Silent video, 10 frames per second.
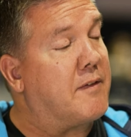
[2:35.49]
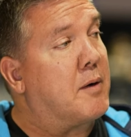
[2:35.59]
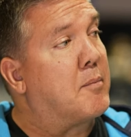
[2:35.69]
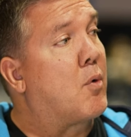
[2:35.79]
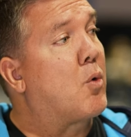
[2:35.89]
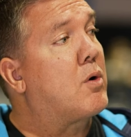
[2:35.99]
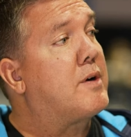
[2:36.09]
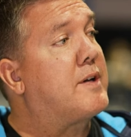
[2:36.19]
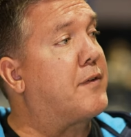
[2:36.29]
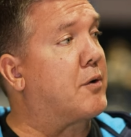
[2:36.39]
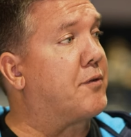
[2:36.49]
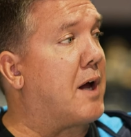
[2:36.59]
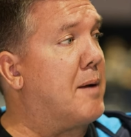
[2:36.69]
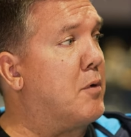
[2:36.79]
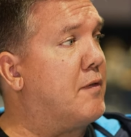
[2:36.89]
even a more difficult
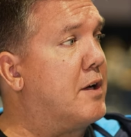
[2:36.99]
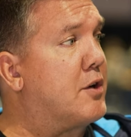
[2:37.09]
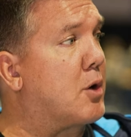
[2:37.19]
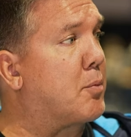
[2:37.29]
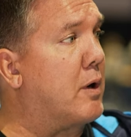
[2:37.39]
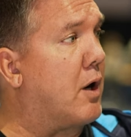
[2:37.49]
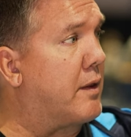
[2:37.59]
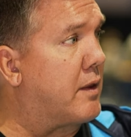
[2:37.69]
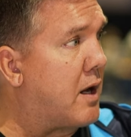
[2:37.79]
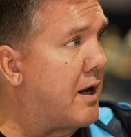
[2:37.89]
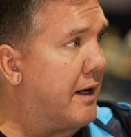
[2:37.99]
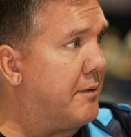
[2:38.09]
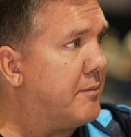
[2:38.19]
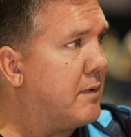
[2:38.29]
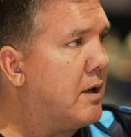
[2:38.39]
time moving to SharePoint
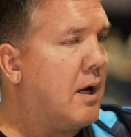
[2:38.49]
online